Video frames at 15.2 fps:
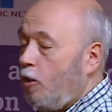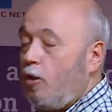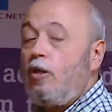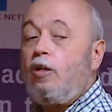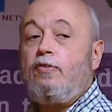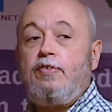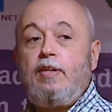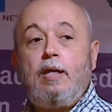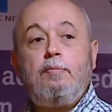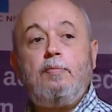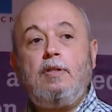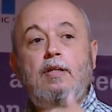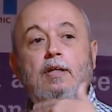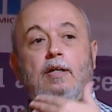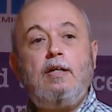All of
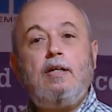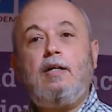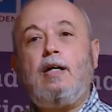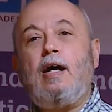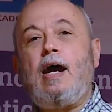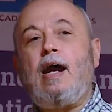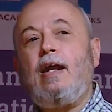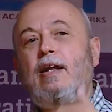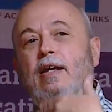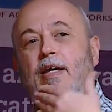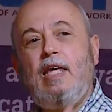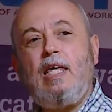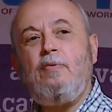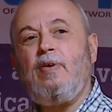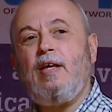them are
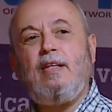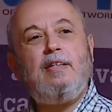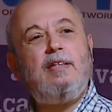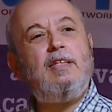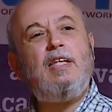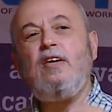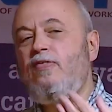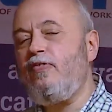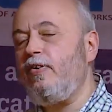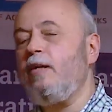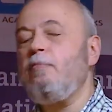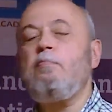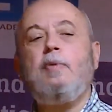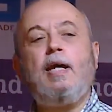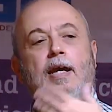giving
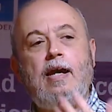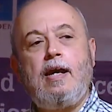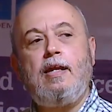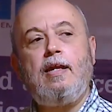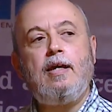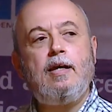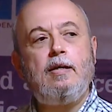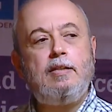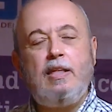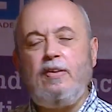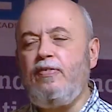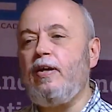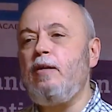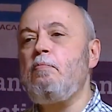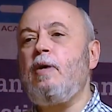different
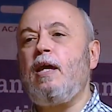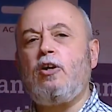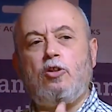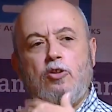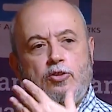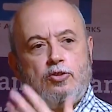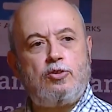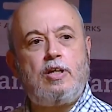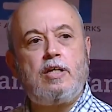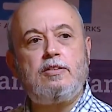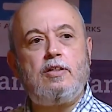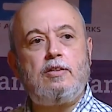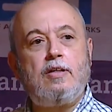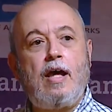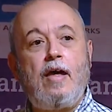
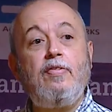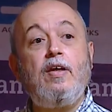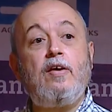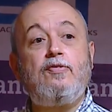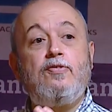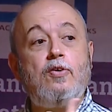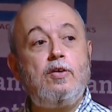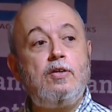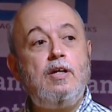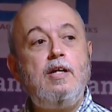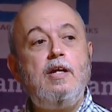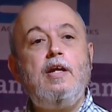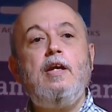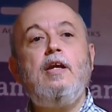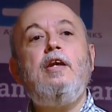microstructure, and therefore
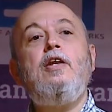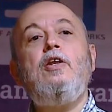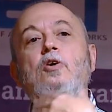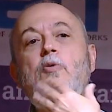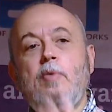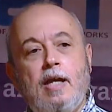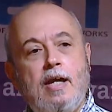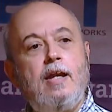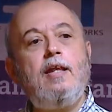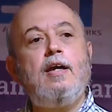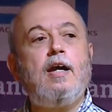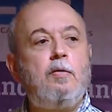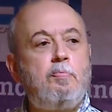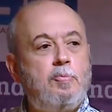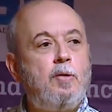new
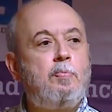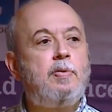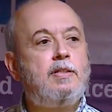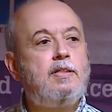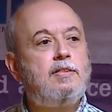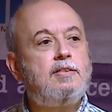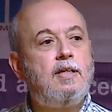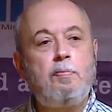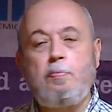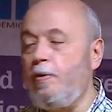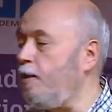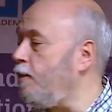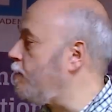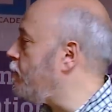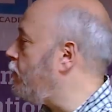mechanical properties
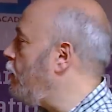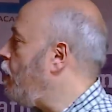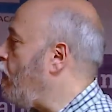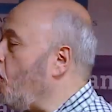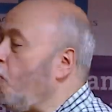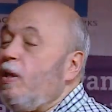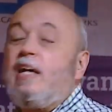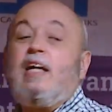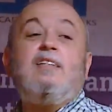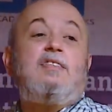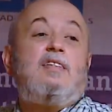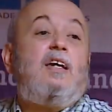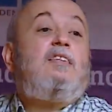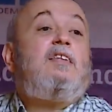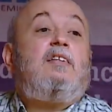appear. And we can
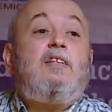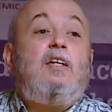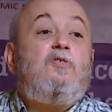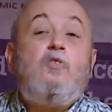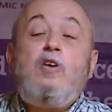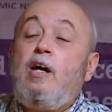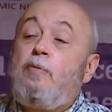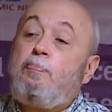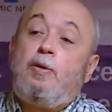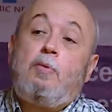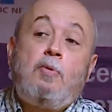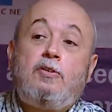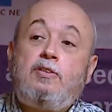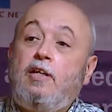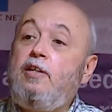say that if we are
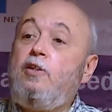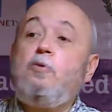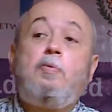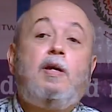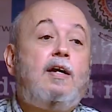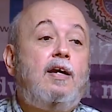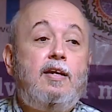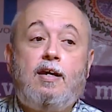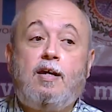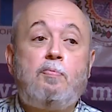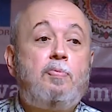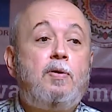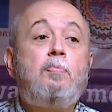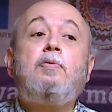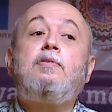promoting new mechanical
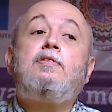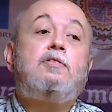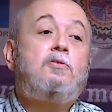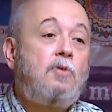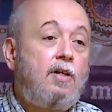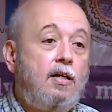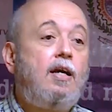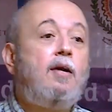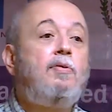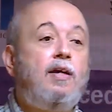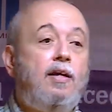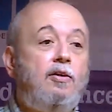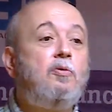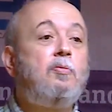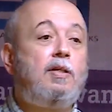properties, we are having
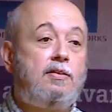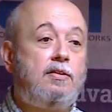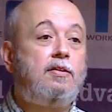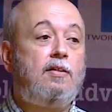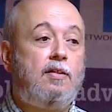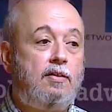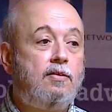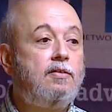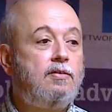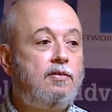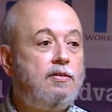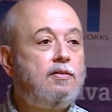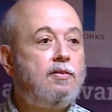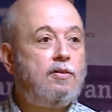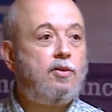a new material.
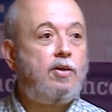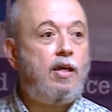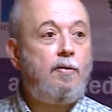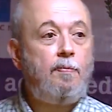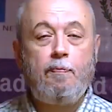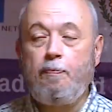Okay?